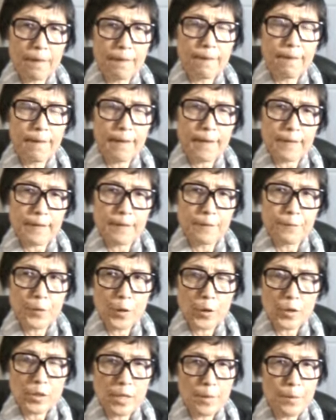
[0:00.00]
like, for
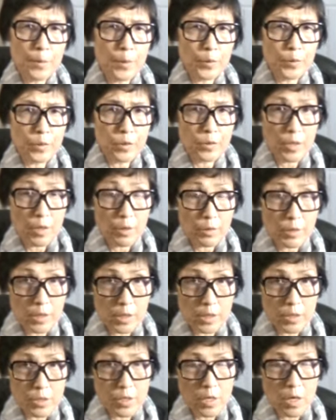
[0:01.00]
example, the
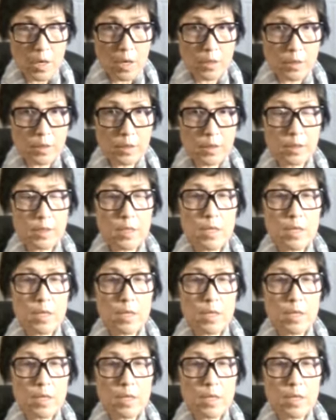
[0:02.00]
toxic shock